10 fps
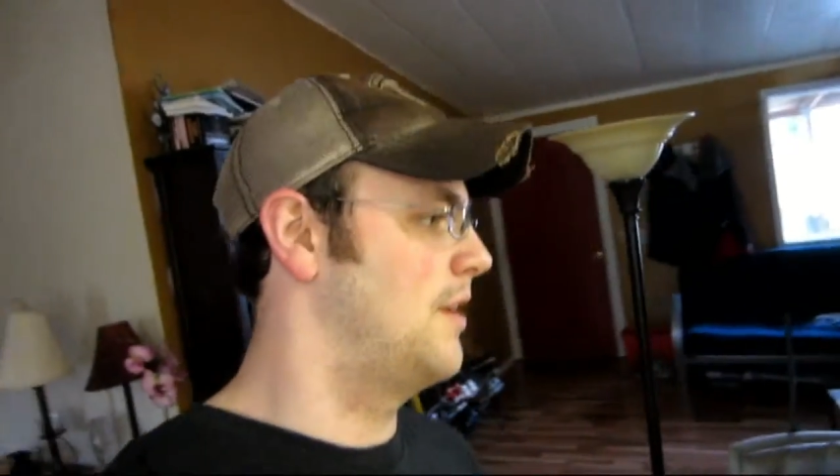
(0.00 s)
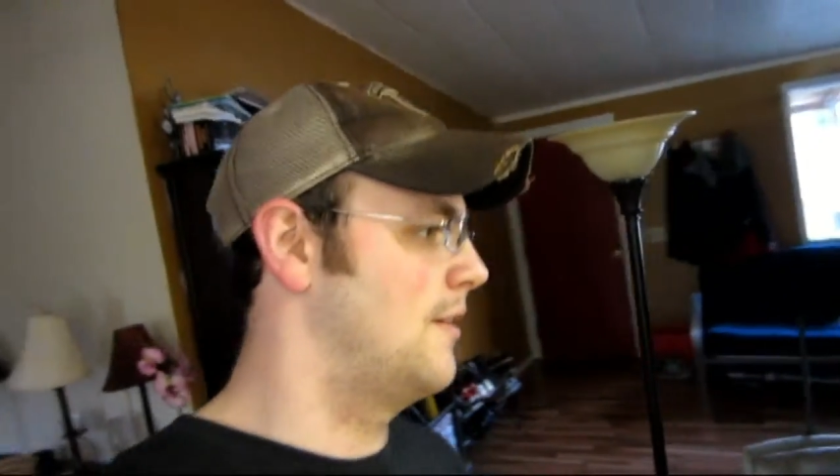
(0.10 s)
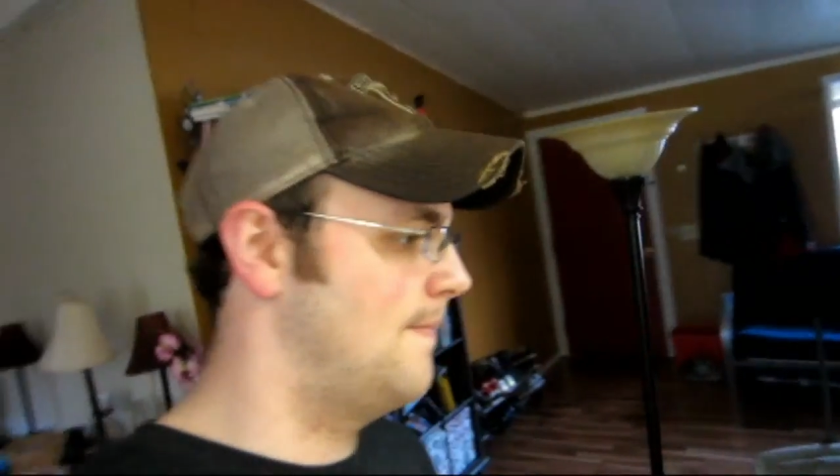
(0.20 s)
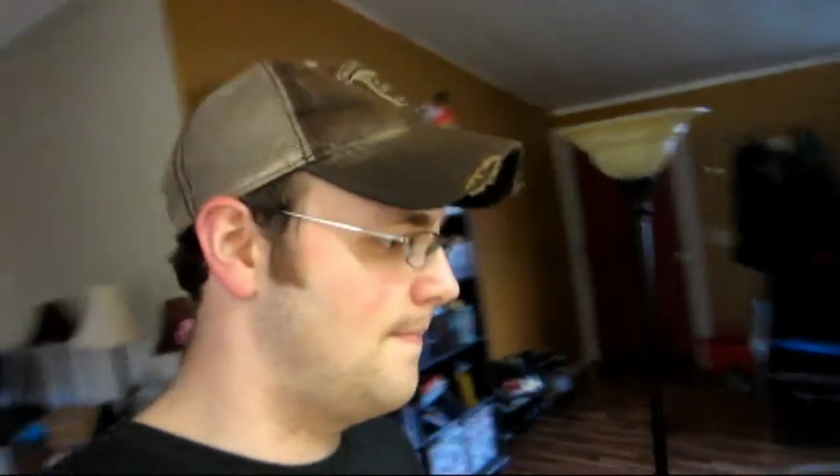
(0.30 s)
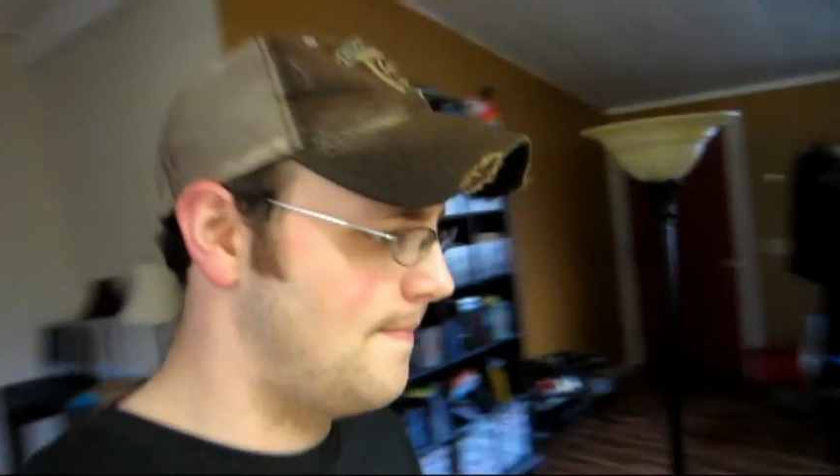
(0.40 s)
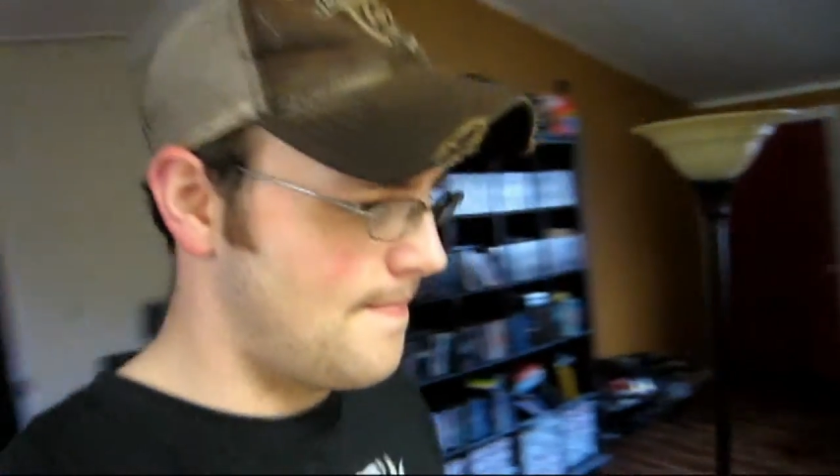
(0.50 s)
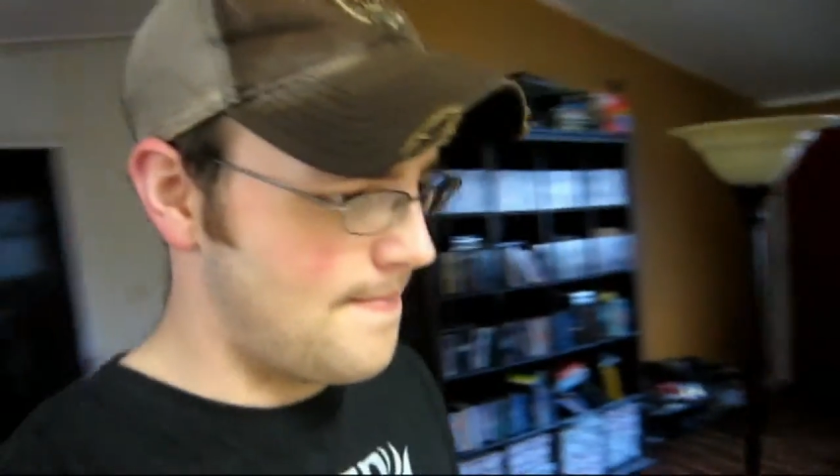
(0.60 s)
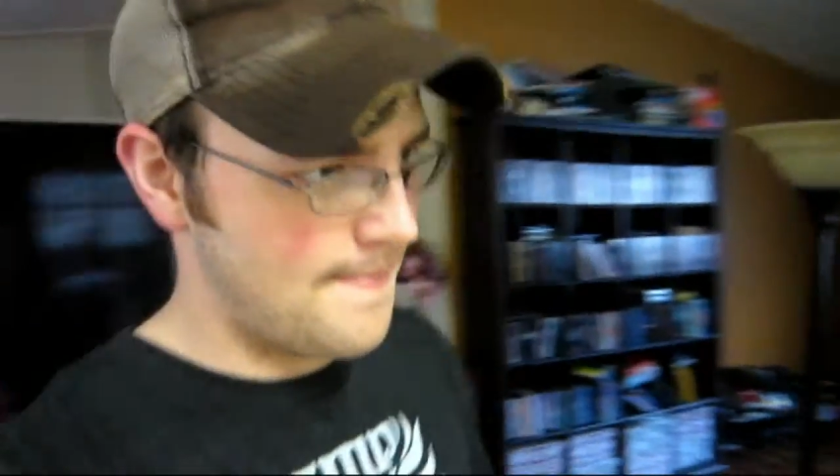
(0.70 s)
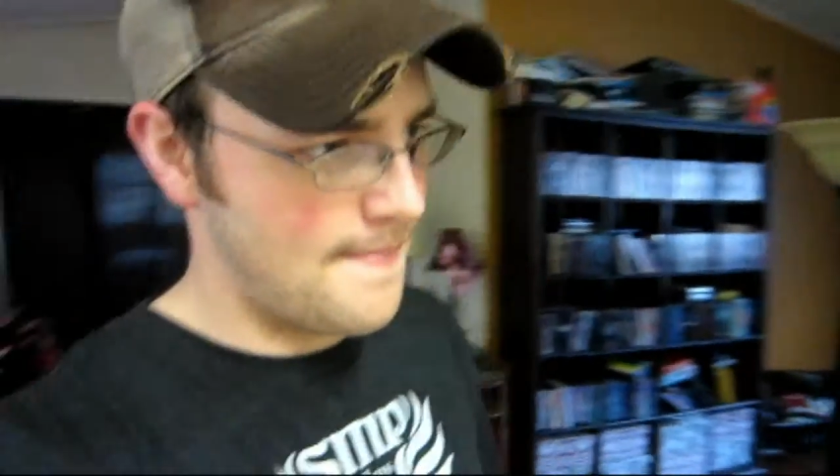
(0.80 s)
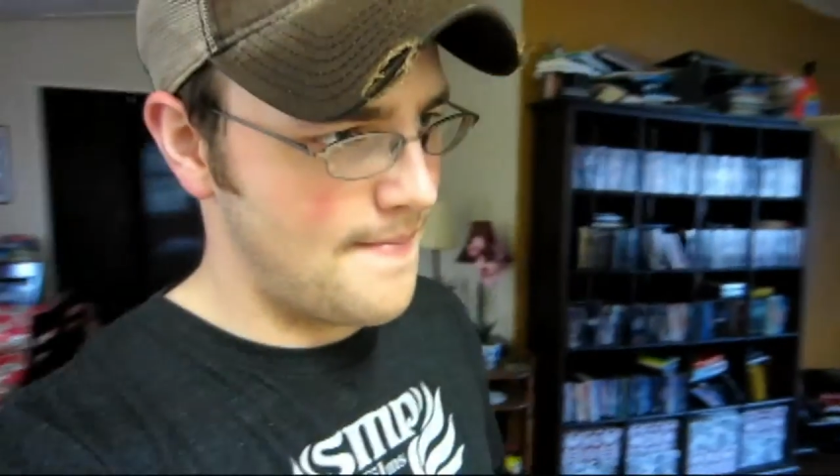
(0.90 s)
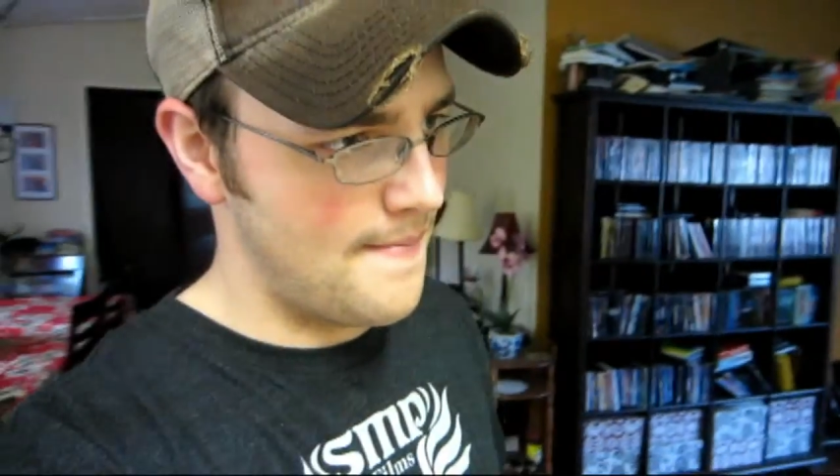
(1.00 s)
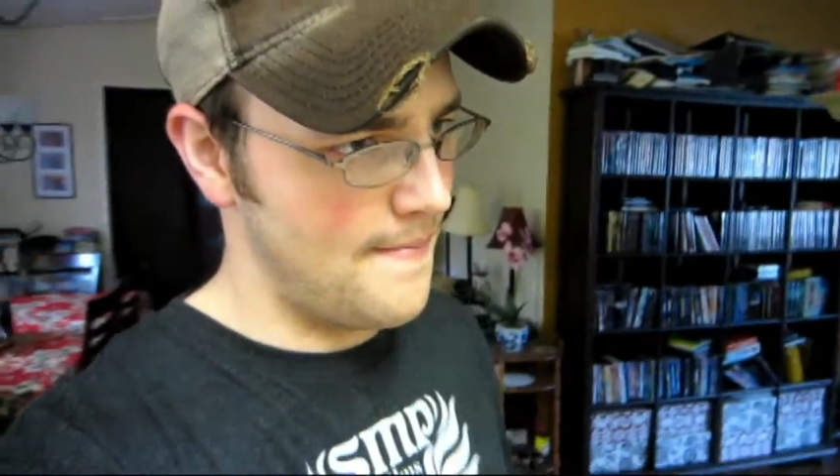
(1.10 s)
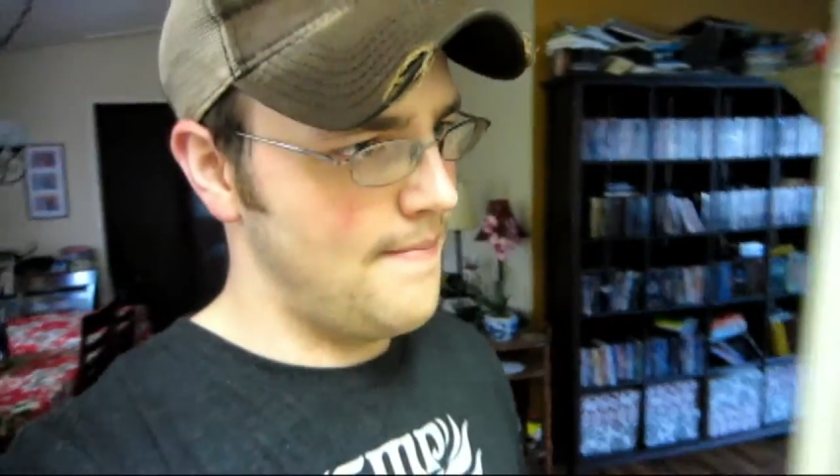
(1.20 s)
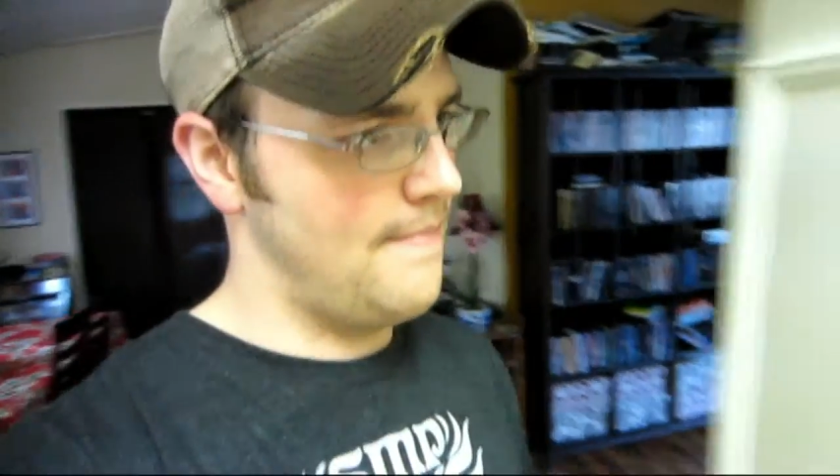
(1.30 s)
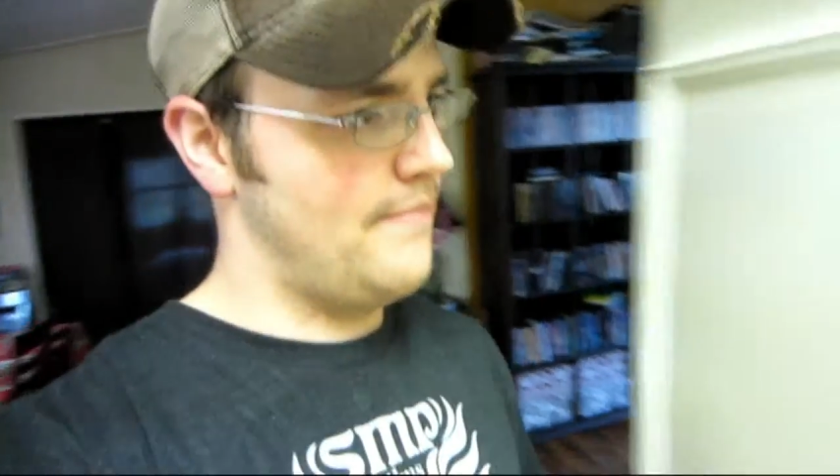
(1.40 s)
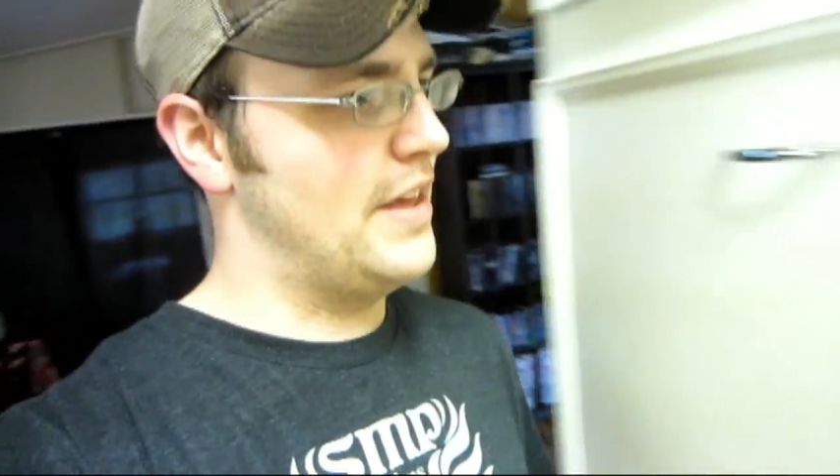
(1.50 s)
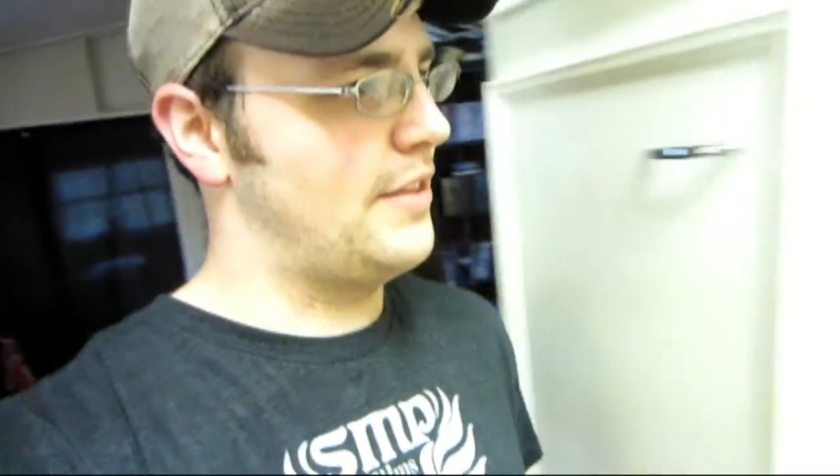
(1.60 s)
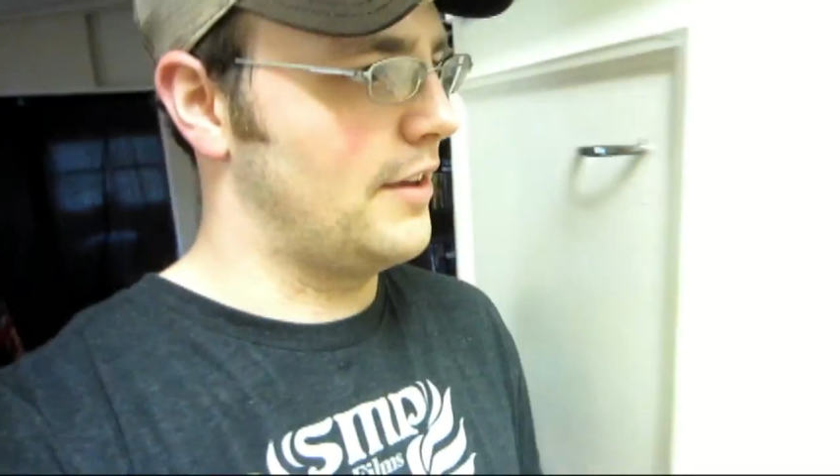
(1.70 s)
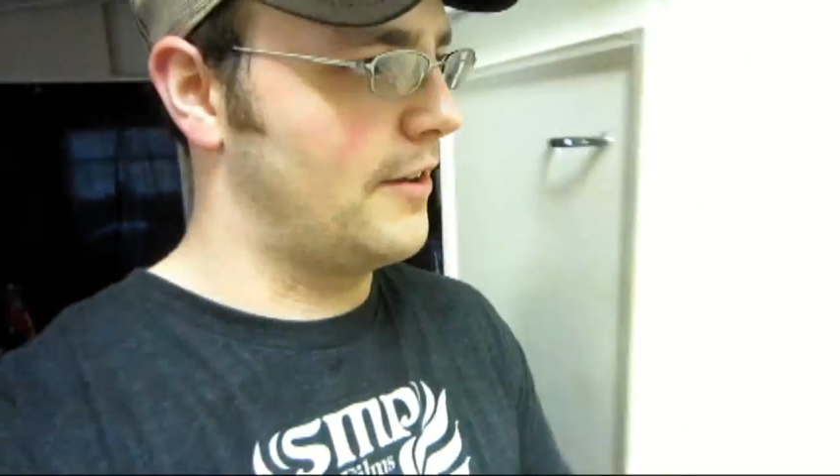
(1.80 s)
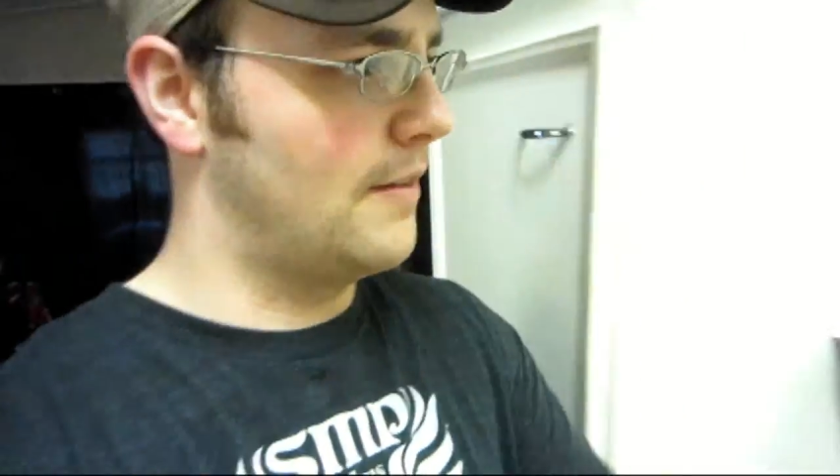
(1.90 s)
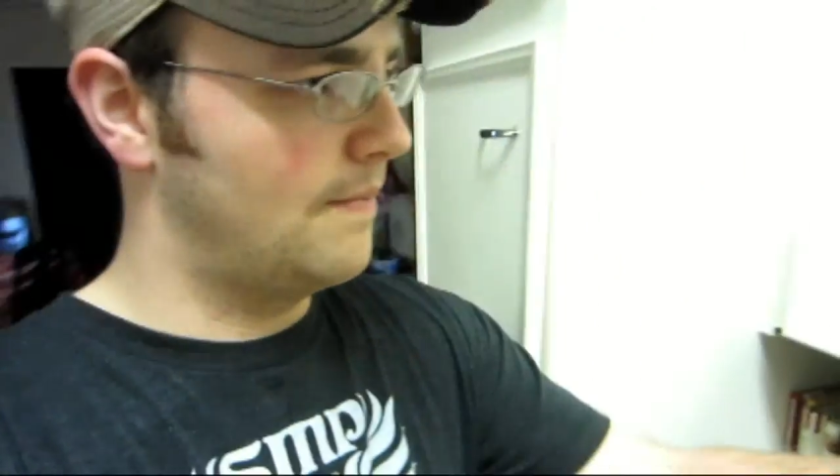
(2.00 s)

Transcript: butter. I think.